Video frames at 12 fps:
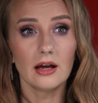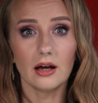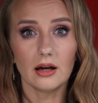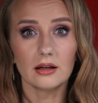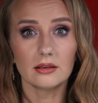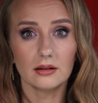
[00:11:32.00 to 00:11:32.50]

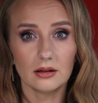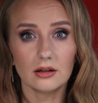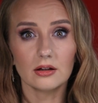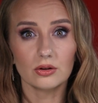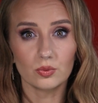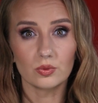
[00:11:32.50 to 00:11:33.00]
and
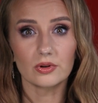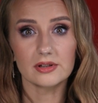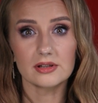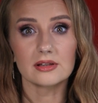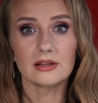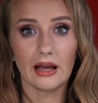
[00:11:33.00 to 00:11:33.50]
it
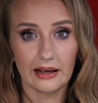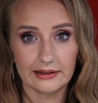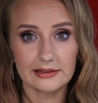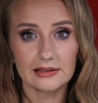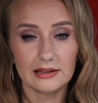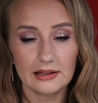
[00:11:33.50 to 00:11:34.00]
works
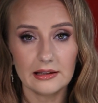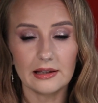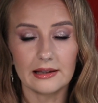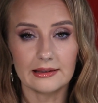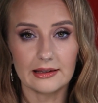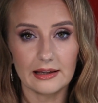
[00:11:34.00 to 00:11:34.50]
nicely
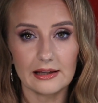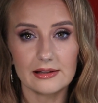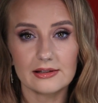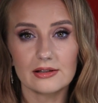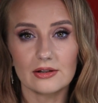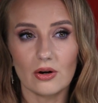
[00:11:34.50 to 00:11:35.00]
in
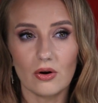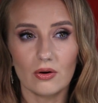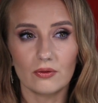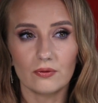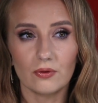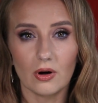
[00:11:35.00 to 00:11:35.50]
case
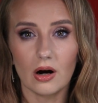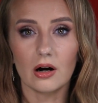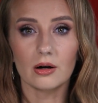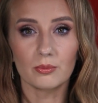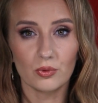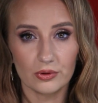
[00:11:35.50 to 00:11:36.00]
of
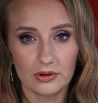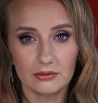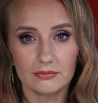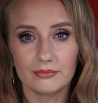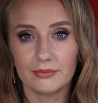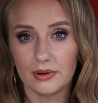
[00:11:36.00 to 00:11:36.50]

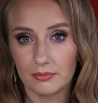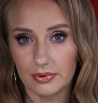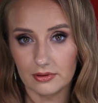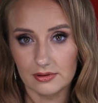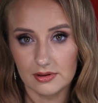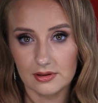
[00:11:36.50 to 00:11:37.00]
hormonal
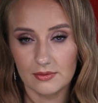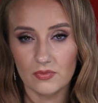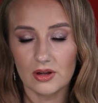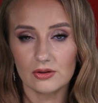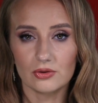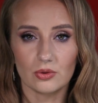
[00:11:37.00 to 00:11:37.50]
pimples.
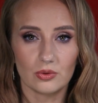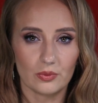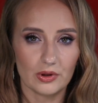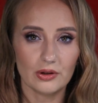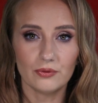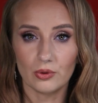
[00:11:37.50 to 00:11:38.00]

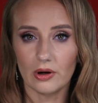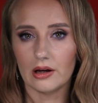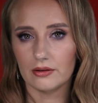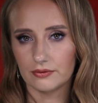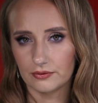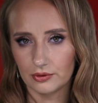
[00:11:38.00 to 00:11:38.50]
So if you
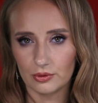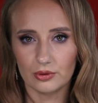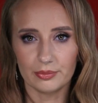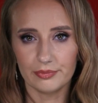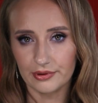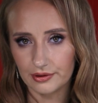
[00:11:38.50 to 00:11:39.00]
have
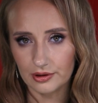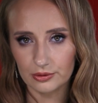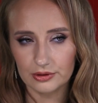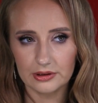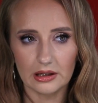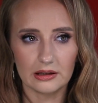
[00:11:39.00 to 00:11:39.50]
your
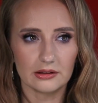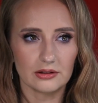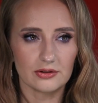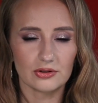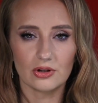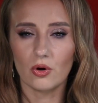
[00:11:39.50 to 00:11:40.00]
period and
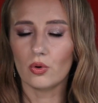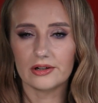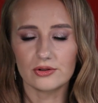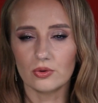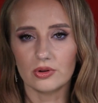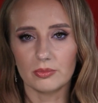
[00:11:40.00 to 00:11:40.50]
it's
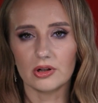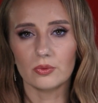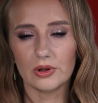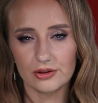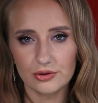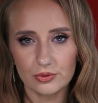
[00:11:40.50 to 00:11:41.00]
going to be
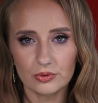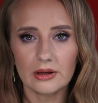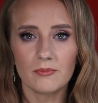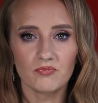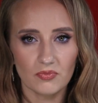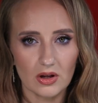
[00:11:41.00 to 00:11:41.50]
quite soon,
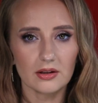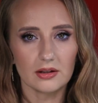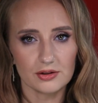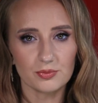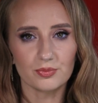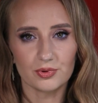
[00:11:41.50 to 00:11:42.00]

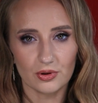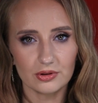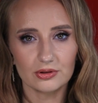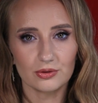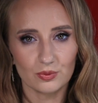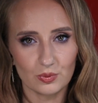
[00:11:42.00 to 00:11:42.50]
this
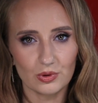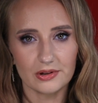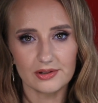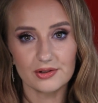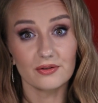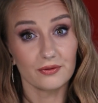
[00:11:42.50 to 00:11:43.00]
product
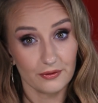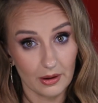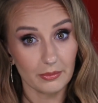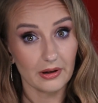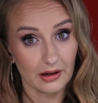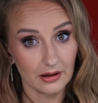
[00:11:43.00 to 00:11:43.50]
works
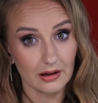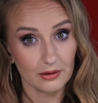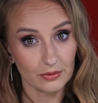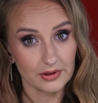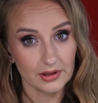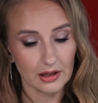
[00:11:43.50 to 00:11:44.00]
far better, I
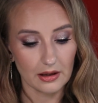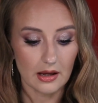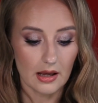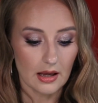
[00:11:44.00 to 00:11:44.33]
would say,